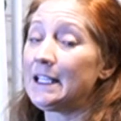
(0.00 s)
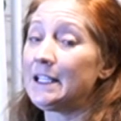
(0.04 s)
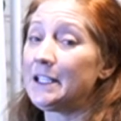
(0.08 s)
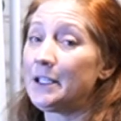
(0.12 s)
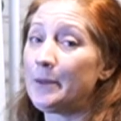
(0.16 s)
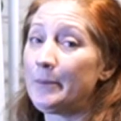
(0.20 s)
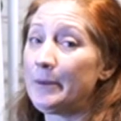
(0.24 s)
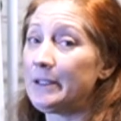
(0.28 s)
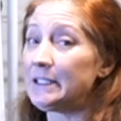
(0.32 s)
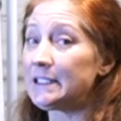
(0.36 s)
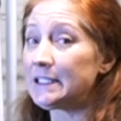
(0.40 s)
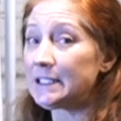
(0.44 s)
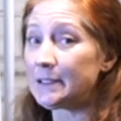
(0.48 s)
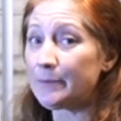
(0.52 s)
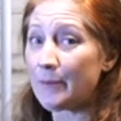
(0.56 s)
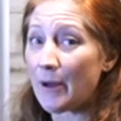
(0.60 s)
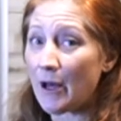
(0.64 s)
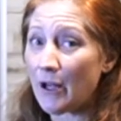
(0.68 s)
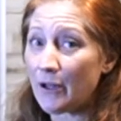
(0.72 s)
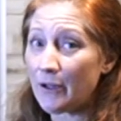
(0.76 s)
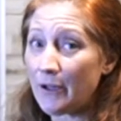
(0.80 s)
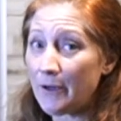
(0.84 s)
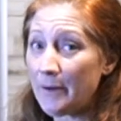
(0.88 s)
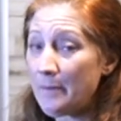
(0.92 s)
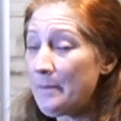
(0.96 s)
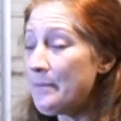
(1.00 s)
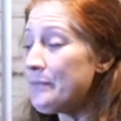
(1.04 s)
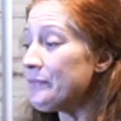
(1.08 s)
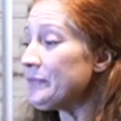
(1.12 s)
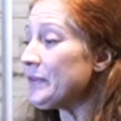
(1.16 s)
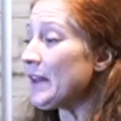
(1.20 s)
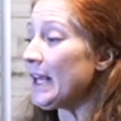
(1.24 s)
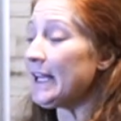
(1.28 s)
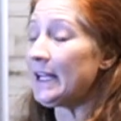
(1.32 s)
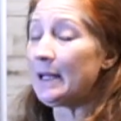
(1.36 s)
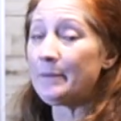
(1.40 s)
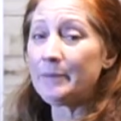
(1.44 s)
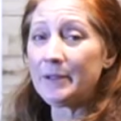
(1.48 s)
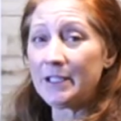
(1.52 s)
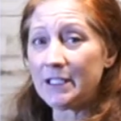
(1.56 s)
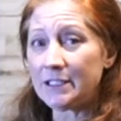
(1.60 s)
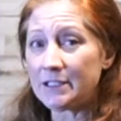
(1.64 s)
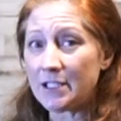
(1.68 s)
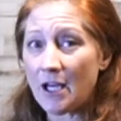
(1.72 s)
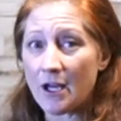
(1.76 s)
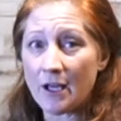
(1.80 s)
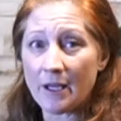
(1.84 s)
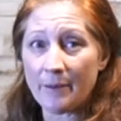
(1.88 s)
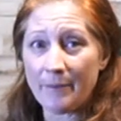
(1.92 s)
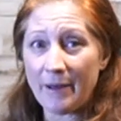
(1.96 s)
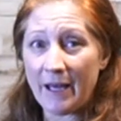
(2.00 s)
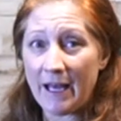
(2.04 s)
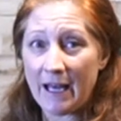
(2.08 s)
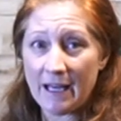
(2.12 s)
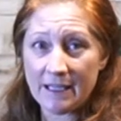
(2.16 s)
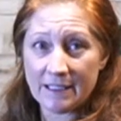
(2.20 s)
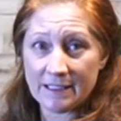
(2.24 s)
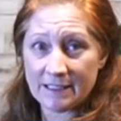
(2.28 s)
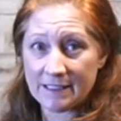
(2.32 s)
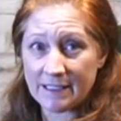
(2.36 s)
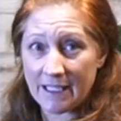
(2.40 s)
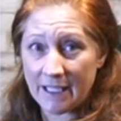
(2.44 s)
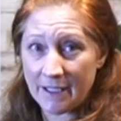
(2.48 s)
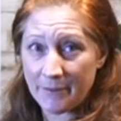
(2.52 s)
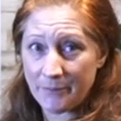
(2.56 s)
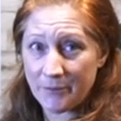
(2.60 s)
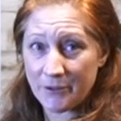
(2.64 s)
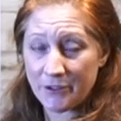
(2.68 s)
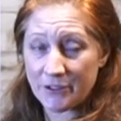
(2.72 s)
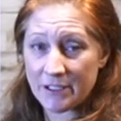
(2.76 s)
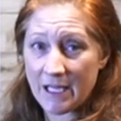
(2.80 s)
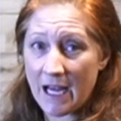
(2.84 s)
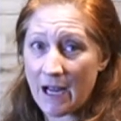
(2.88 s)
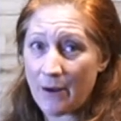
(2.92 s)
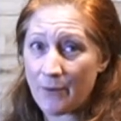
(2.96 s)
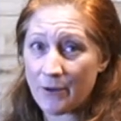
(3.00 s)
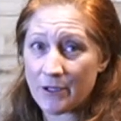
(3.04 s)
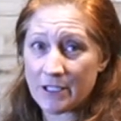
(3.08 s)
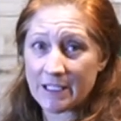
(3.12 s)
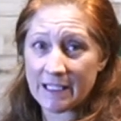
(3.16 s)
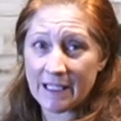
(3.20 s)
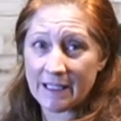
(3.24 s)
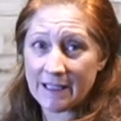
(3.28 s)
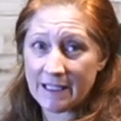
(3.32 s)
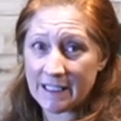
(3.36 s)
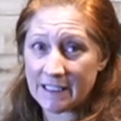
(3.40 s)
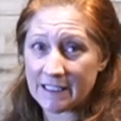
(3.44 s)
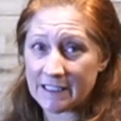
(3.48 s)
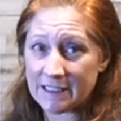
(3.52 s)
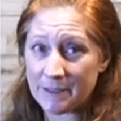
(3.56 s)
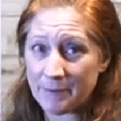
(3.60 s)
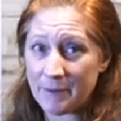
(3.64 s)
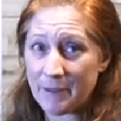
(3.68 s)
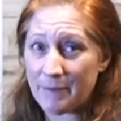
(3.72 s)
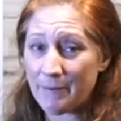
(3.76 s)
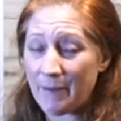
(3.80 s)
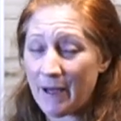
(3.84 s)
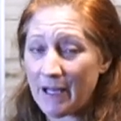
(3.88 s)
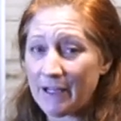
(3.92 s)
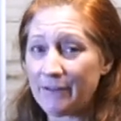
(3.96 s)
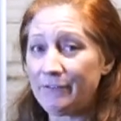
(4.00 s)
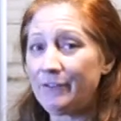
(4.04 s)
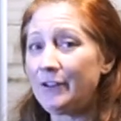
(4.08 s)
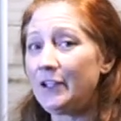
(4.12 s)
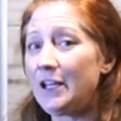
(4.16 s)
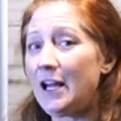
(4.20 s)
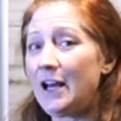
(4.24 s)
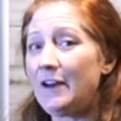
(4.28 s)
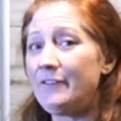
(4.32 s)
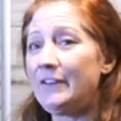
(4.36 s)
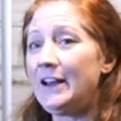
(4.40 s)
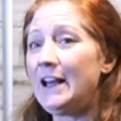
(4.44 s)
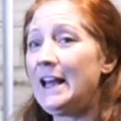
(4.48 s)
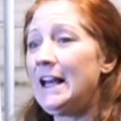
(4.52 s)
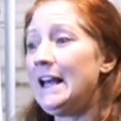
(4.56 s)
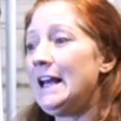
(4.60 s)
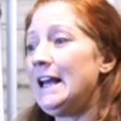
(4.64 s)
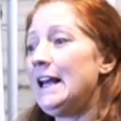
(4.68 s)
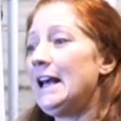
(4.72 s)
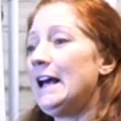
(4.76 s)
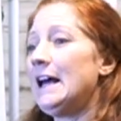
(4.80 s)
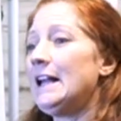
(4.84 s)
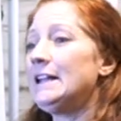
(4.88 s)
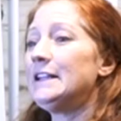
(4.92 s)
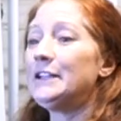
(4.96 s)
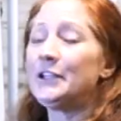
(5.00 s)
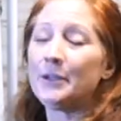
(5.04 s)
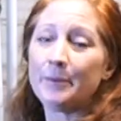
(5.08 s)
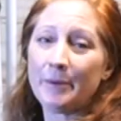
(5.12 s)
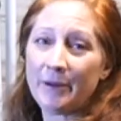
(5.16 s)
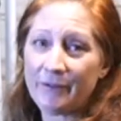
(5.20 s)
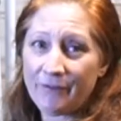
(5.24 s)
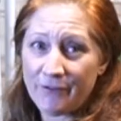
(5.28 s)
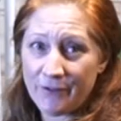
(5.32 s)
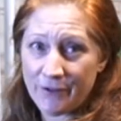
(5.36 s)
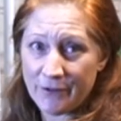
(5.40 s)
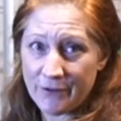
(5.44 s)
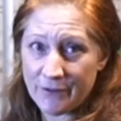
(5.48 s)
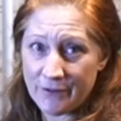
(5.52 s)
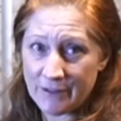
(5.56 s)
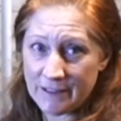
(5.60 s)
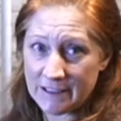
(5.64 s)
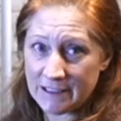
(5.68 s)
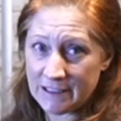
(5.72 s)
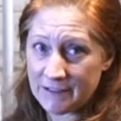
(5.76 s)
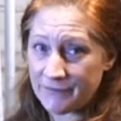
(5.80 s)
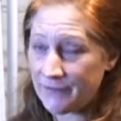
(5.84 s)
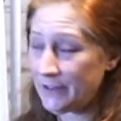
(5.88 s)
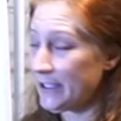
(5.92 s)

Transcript: a little bit smaller. And I'm gonna talk about how to set up your towers and things to be mindful of a little bit further in this